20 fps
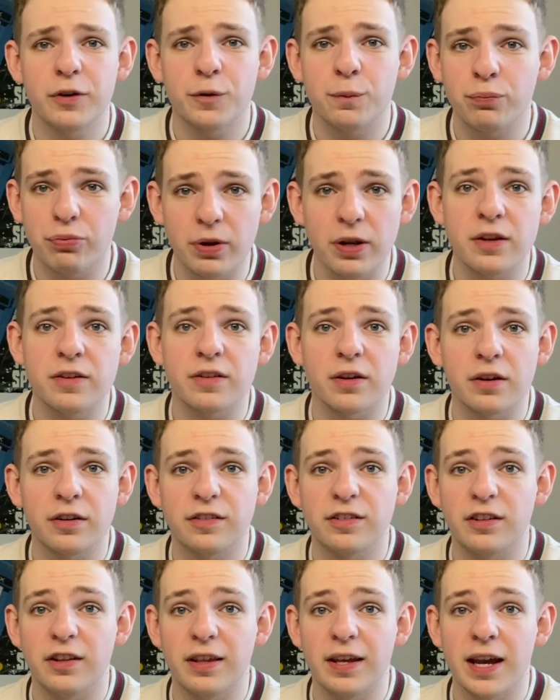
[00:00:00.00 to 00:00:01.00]
brings us
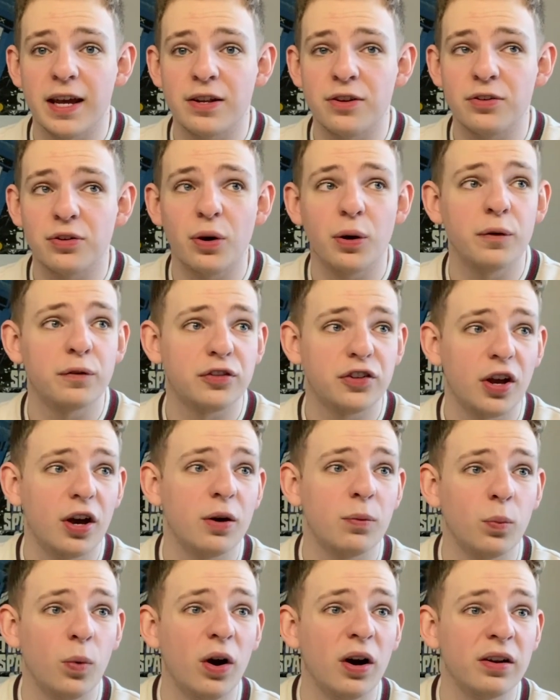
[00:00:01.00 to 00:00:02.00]
to the end of
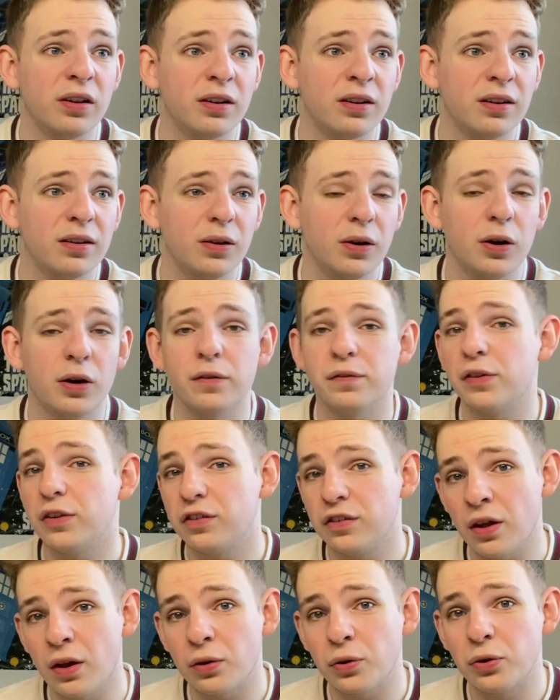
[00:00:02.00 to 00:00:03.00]
term 1 of the
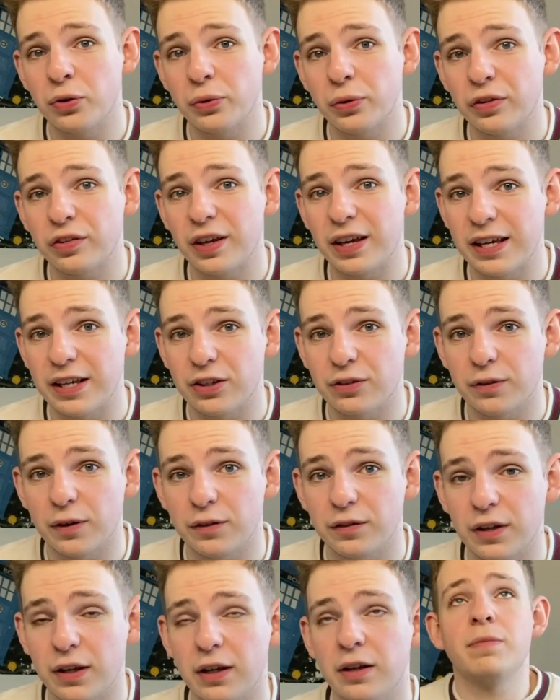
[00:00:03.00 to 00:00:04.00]
CERT course at East
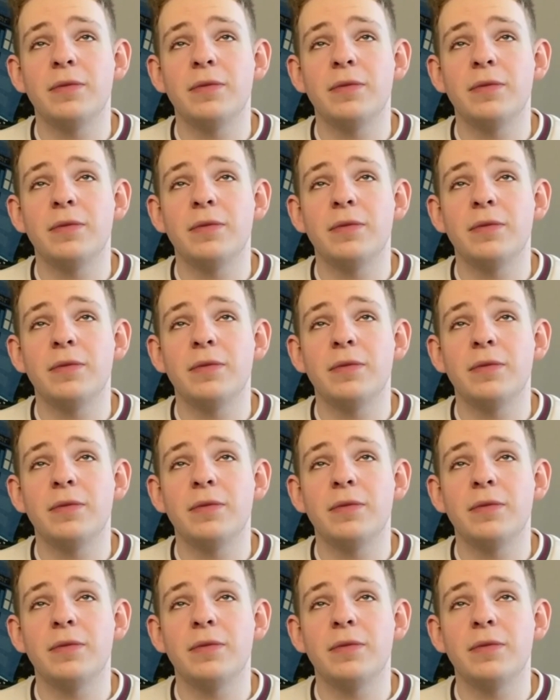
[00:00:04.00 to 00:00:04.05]
15.